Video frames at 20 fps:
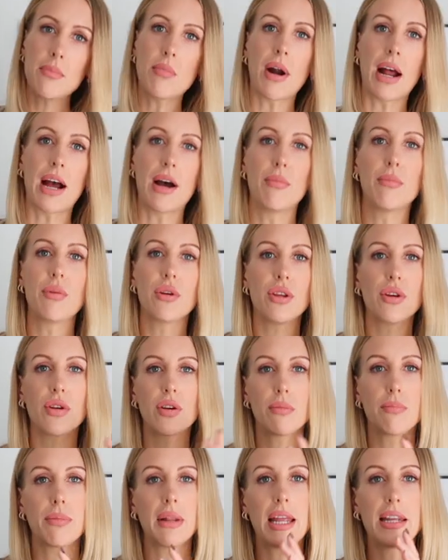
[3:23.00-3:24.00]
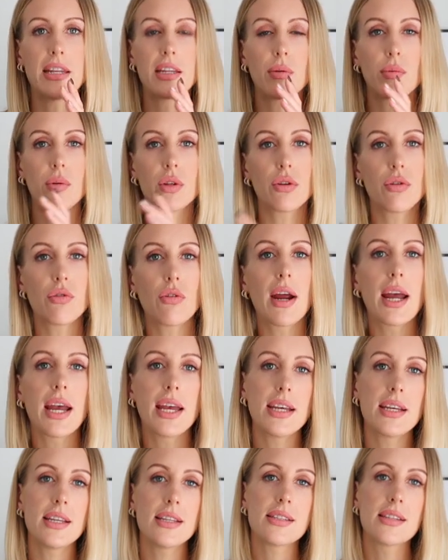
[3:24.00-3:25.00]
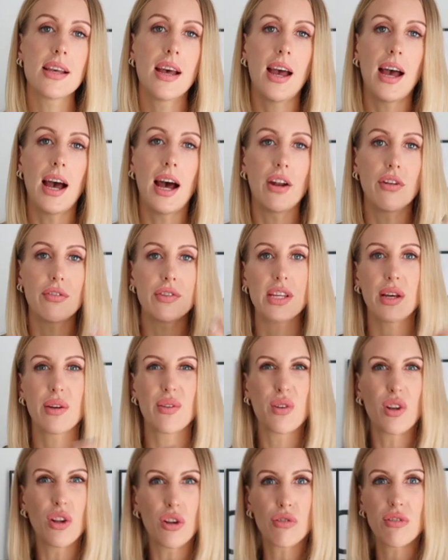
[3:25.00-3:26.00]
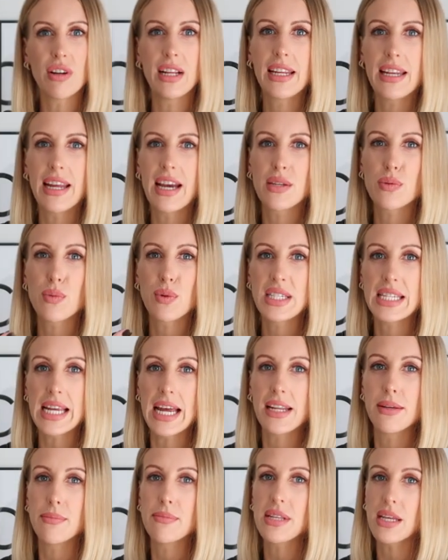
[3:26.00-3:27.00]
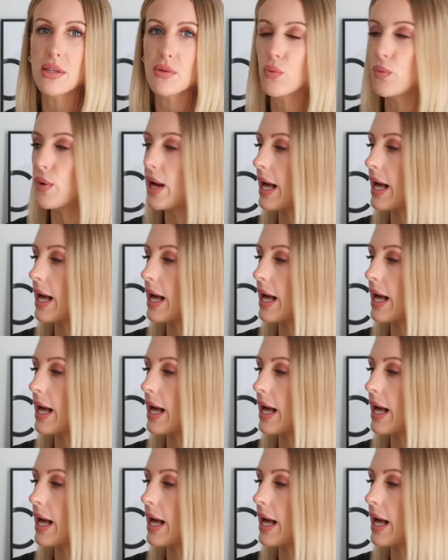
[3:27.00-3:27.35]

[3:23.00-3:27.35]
a brown, but you could blend it with greys, and obviously it would look really nice with denims as